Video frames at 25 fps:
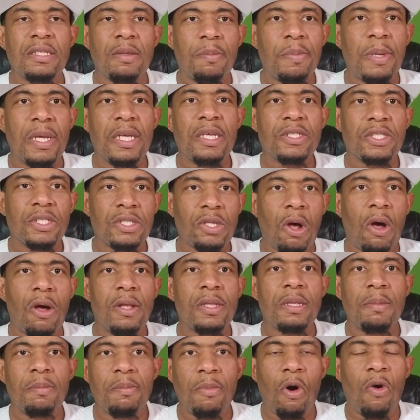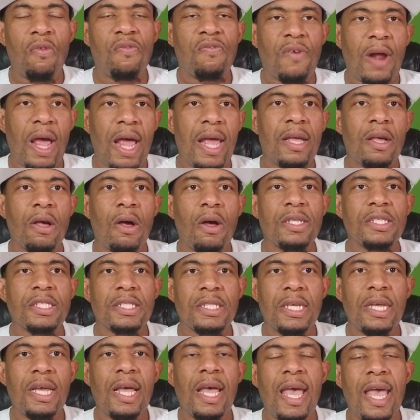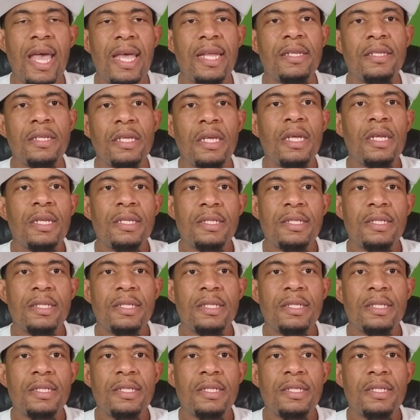a bigger star than both Ryan Garcia and